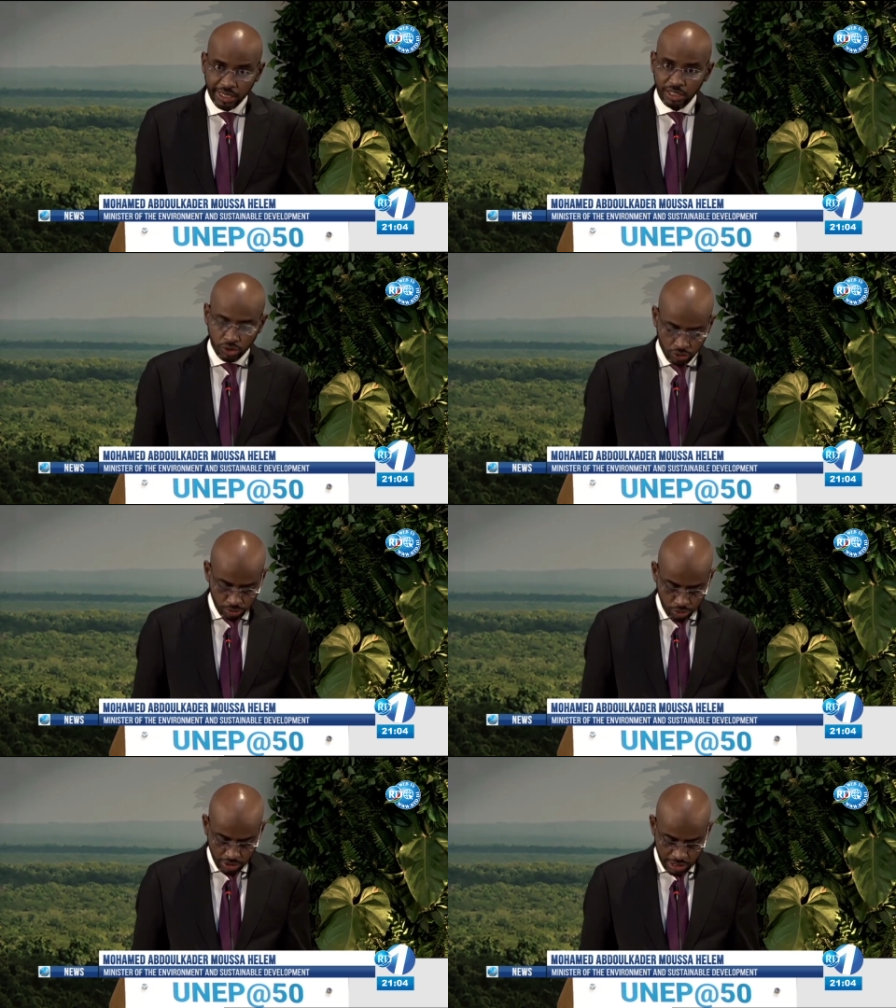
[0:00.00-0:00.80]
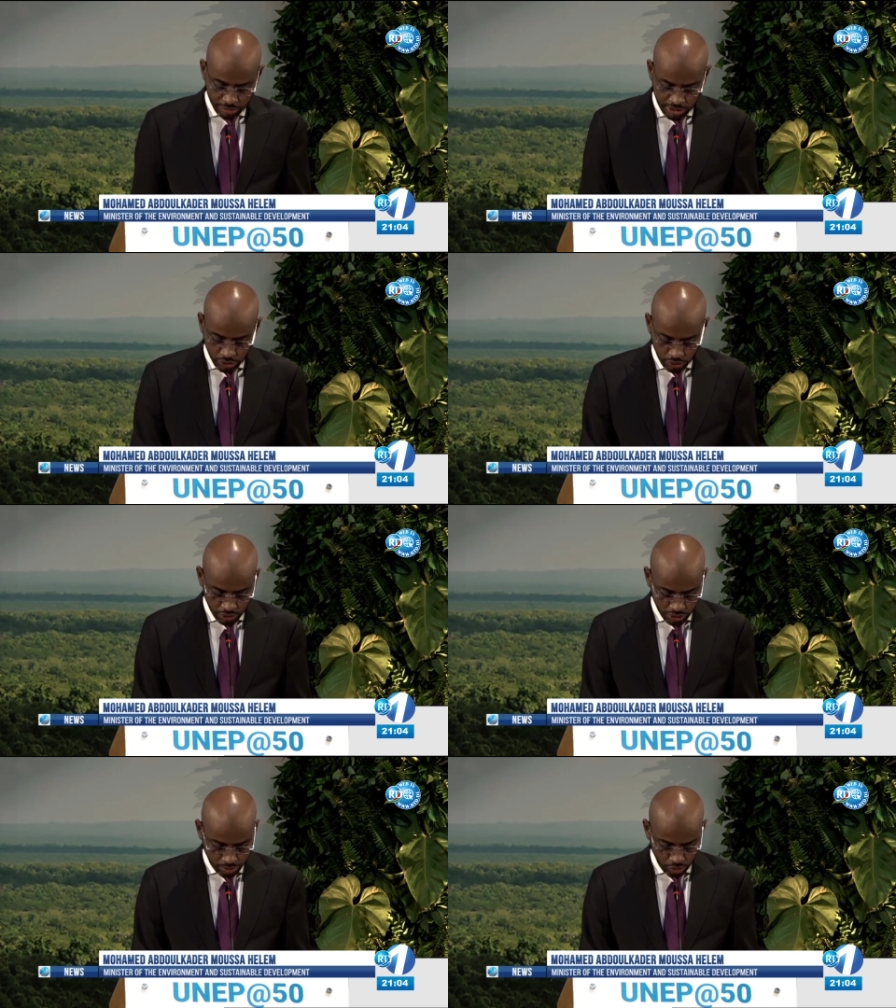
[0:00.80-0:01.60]
the fifth
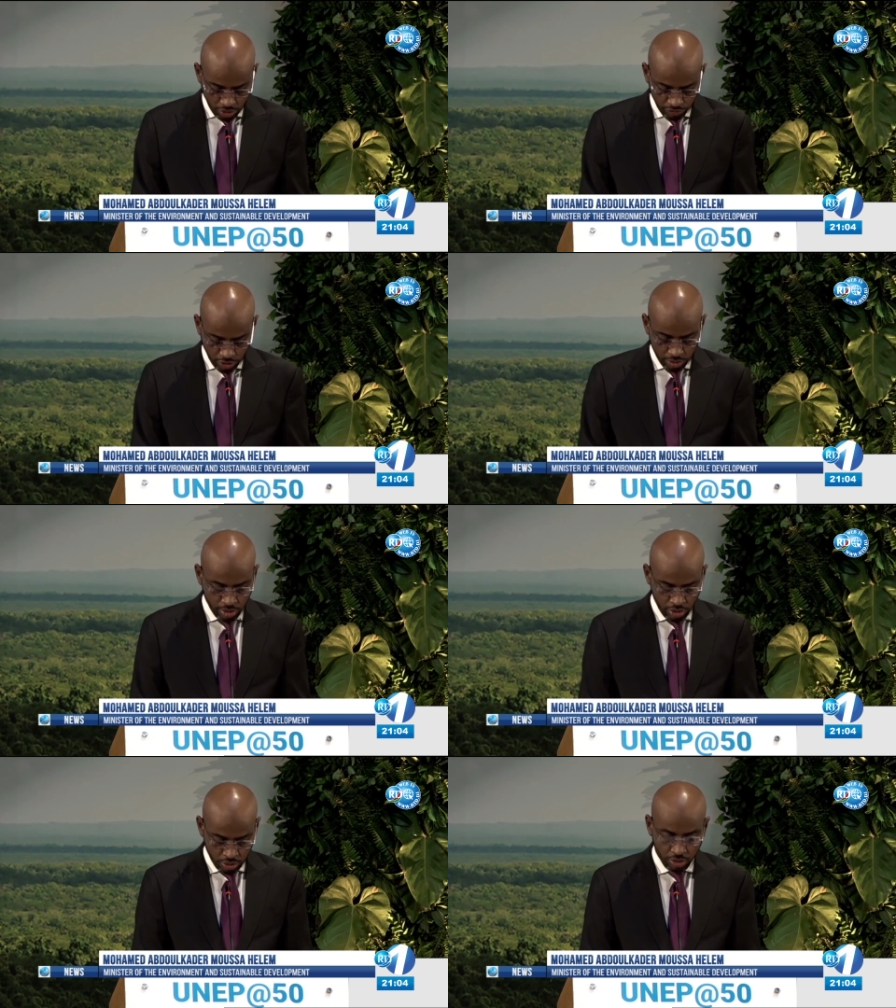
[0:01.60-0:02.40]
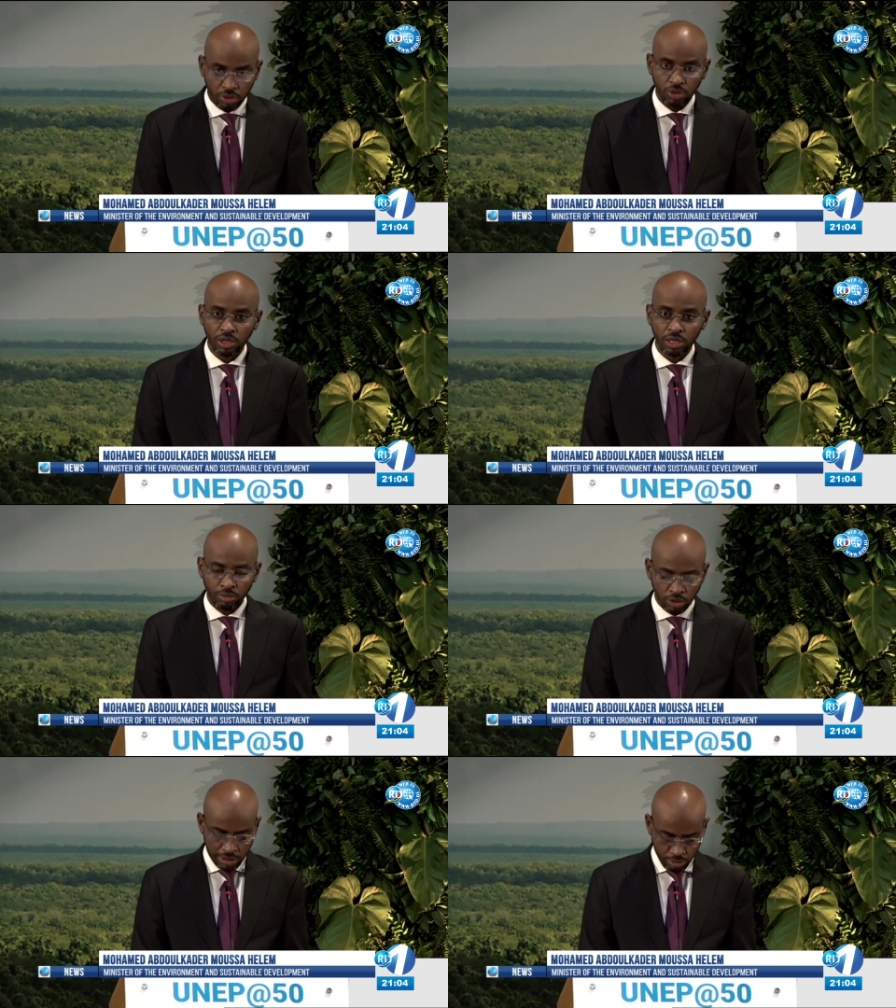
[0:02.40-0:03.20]
anniversary of uh, the
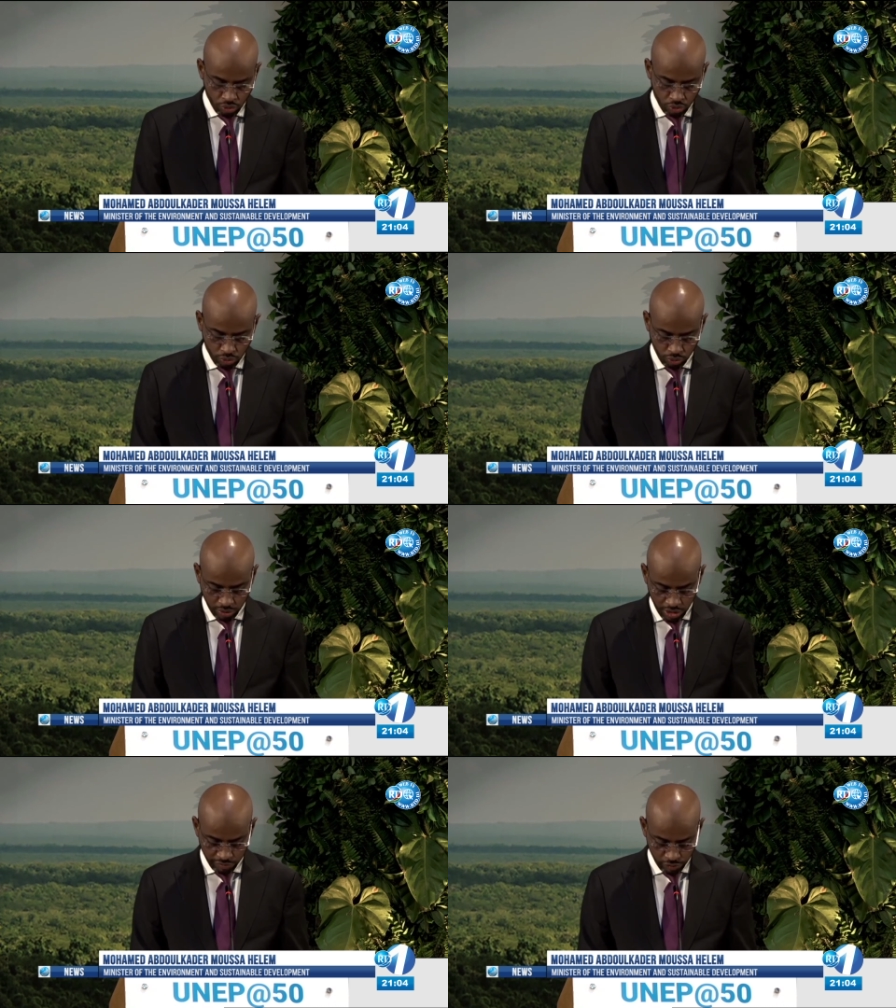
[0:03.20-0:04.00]
establishment and the United